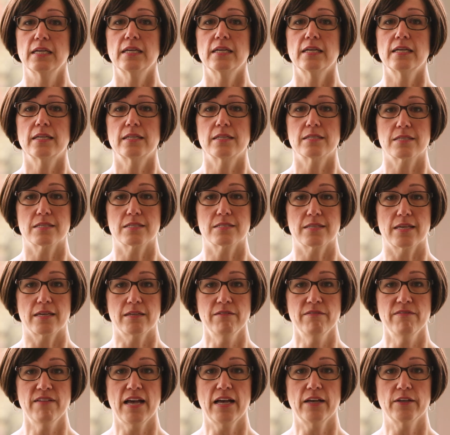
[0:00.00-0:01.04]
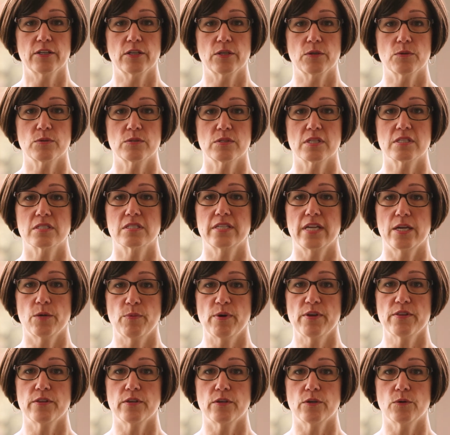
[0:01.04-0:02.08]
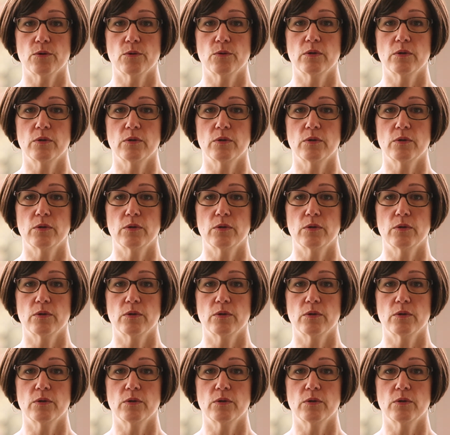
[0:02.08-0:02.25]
It is a set of values that stay with you,